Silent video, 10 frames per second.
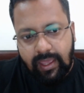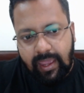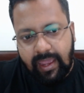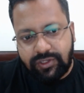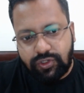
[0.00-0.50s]

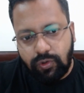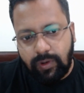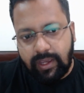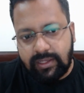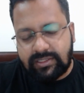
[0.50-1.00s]

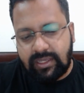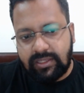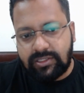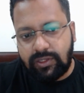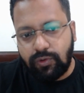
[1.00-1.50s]
H2S
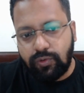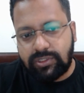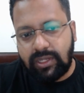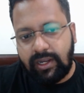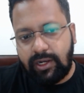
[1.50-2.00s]
is
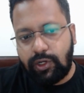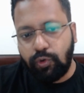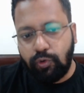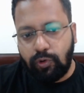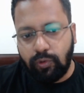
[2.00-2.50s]
used in
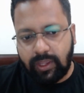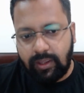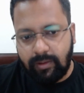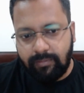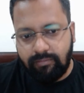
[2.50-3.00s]
2
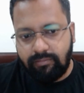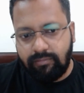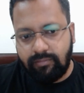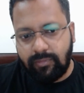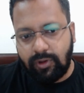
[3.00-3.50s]

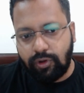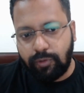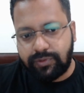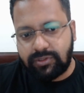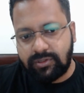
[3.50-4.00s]

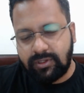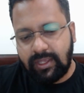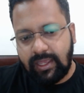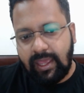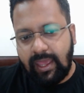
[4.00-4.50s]
groups.
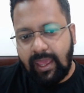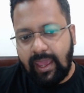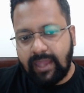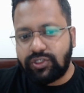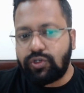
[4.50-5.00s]

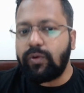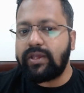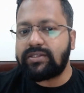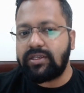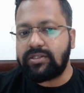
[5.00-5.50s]

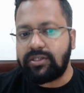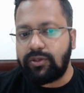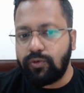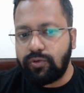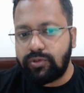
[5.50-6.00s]
H2S is
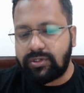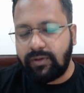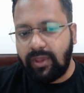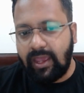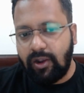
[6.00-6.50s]
used
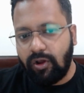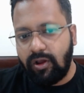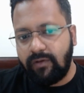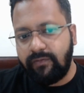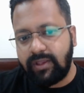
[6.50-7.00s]

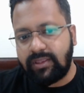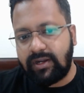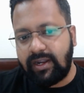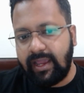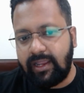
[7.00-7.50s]
along with
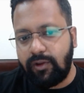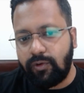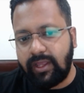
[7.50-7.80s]
dilute